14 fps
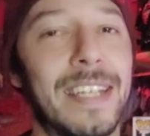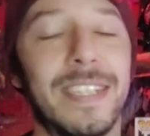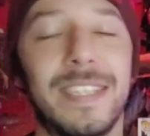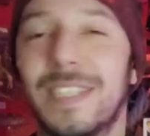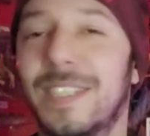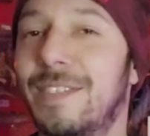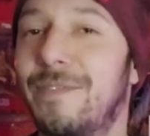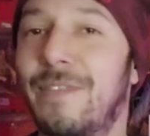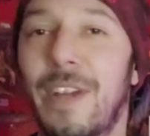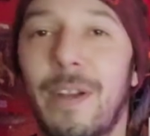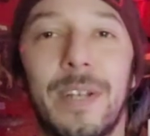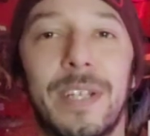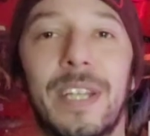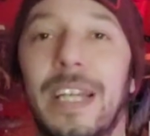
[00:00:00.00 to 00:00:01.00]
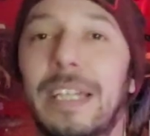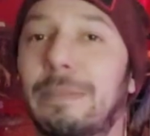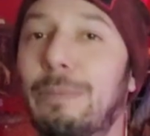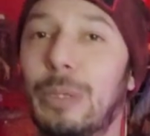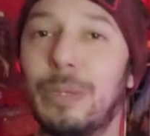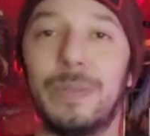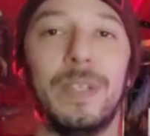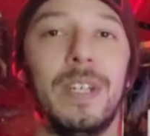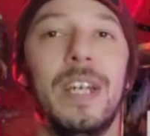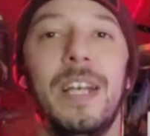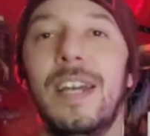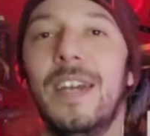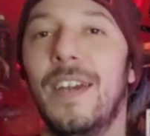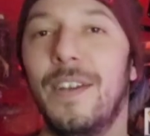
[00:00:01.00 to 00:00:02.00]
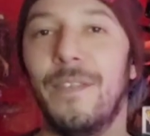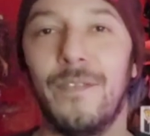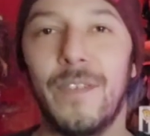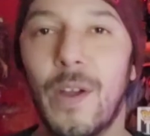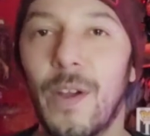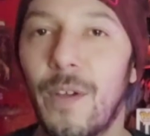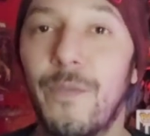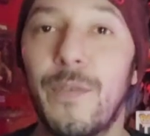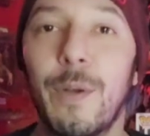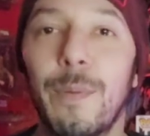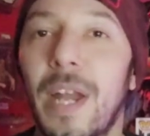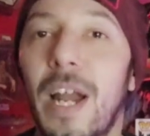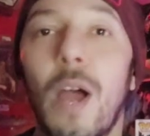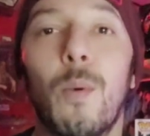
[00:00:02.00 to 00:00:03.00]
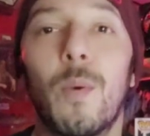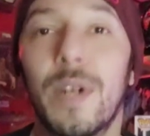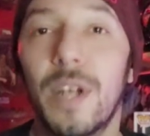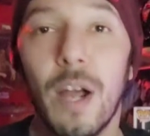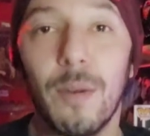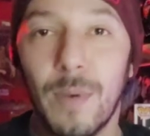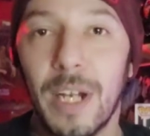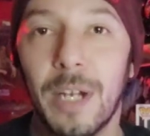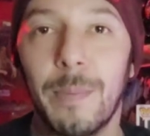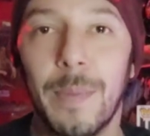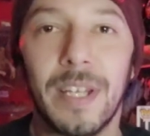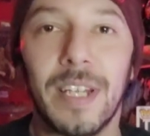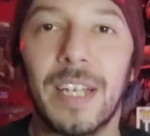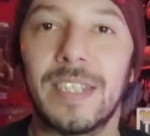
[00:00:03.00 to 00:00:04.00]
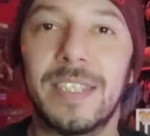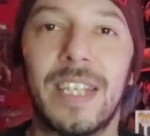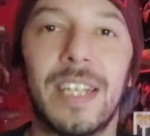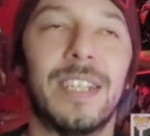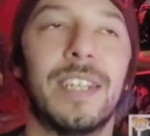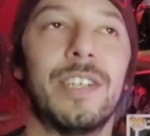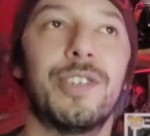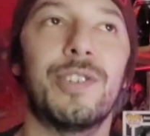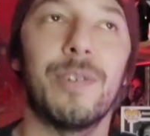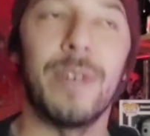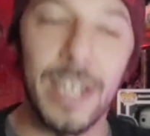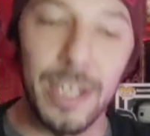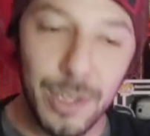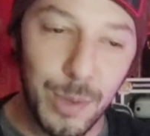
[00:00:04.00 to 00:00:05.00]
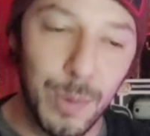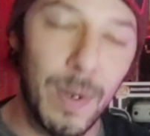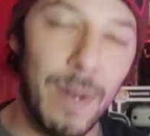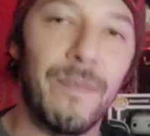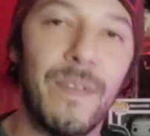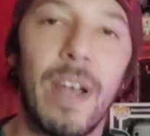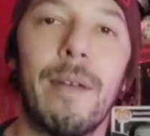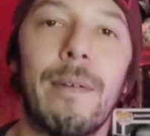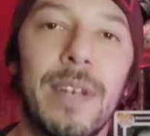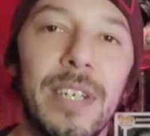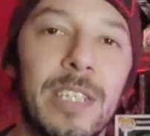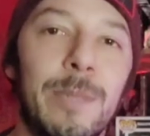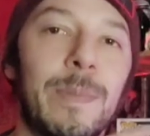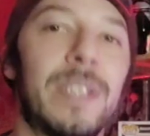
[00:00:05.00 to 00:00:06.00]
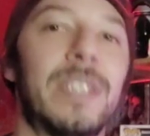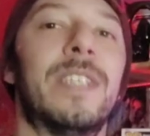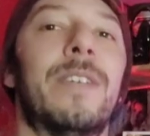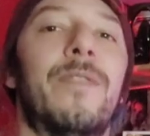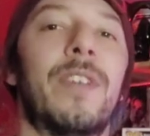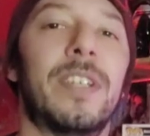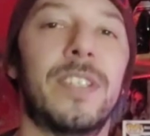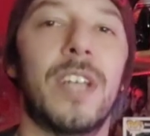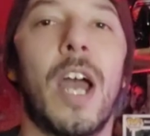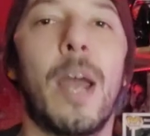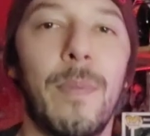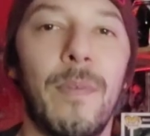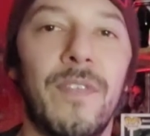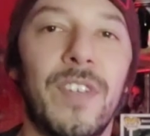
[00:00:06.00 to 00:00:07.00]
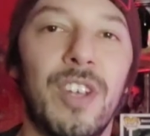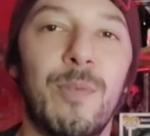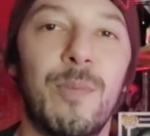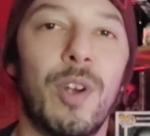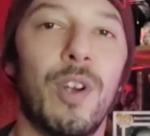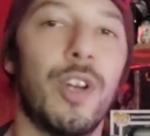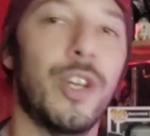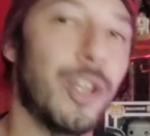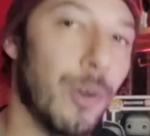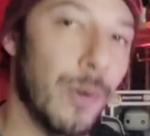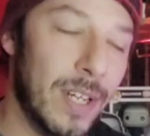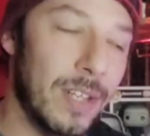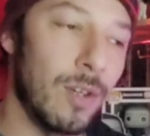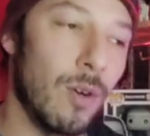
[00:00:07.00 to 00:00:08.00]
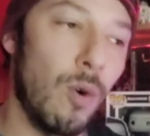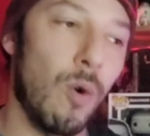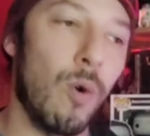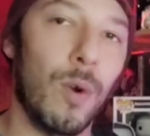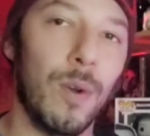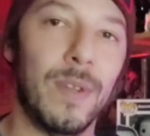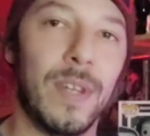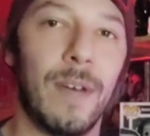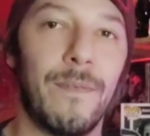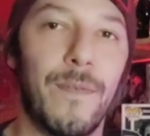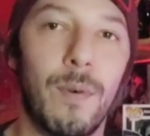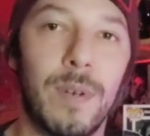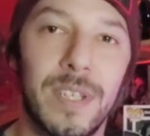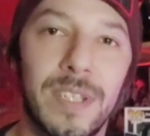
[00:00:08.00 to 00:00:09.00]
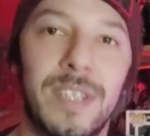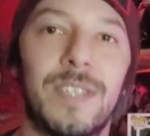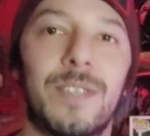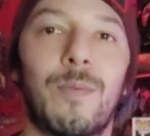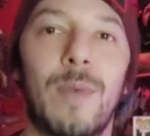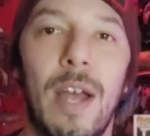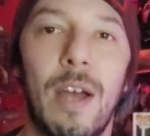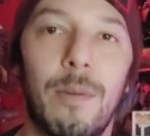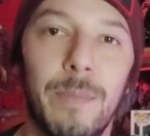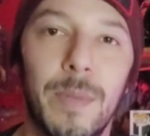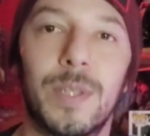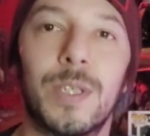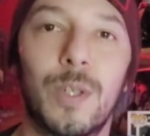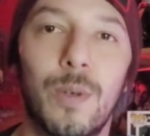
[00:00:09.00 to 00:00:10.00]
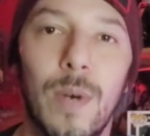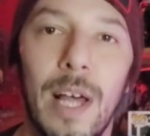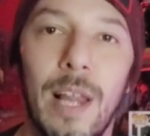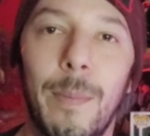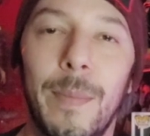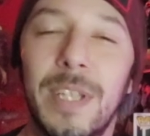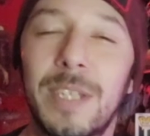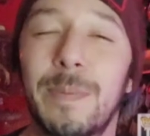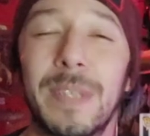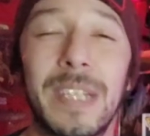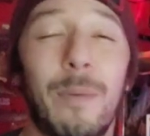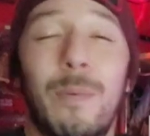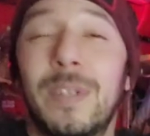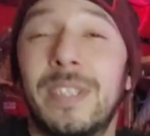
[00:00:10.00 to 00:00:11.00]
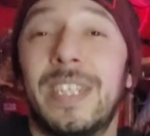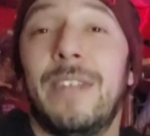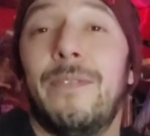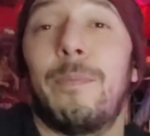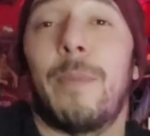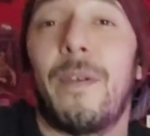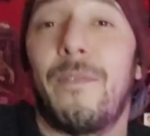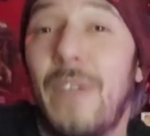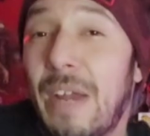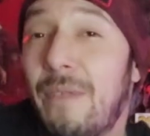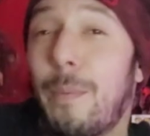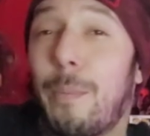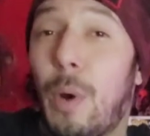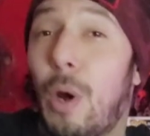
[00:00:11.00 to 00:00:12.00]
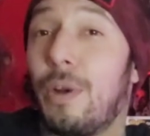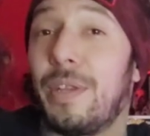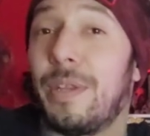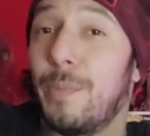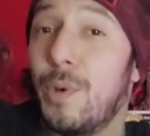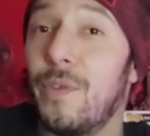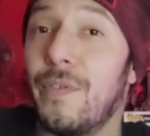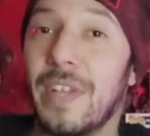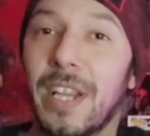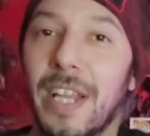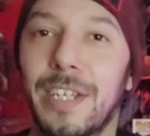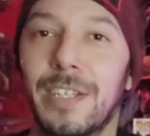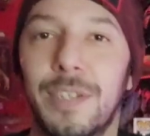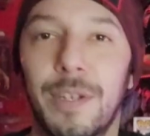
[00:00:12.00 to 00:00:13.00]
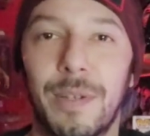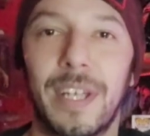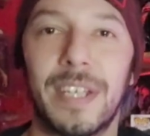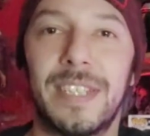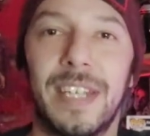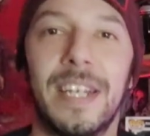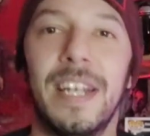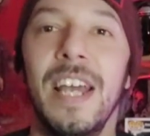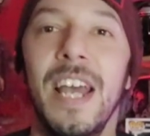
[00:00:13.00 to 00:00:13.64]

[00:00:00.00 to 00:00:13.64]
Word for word: This is a very like oof, very a film that I would not recommend. Like I said, unless you're into a very specific type of humor, you're into horror that focuses around musical elements. But that wasn't even my favorite part of the movie. Like you know, like I said,